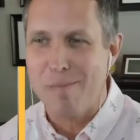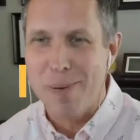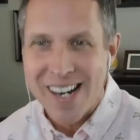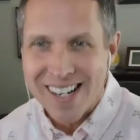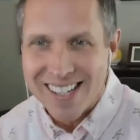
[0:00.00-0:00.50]

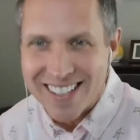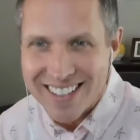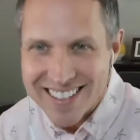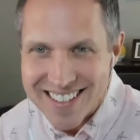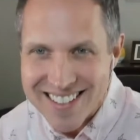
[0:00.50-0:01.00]

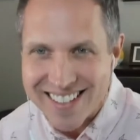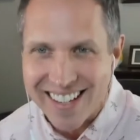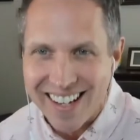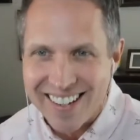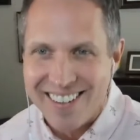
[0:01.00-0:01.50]
Buzz.
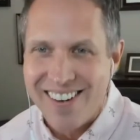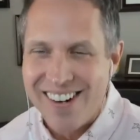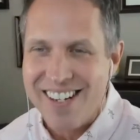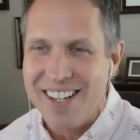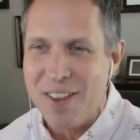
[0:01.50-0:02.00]
And
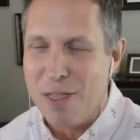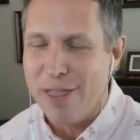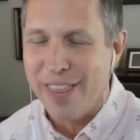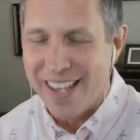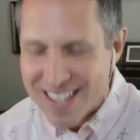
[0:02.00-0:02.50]
on
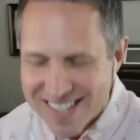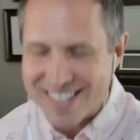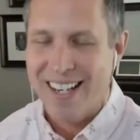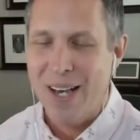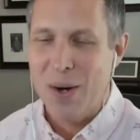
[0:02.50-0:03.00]

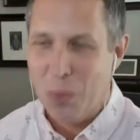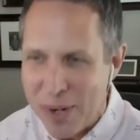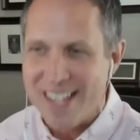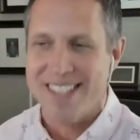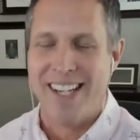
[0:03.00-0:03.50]
this
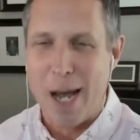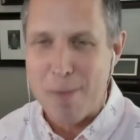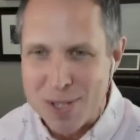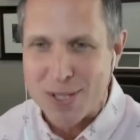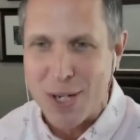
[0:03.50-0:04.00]
week's
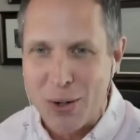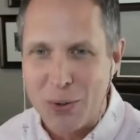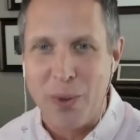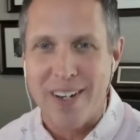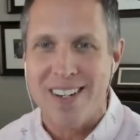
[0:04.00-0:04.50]
episode,
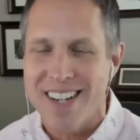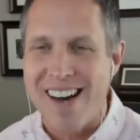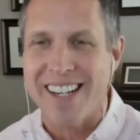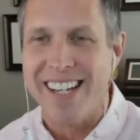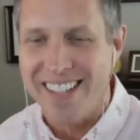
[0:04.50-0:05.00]
we are
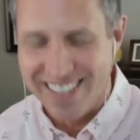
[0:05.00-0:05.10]
talking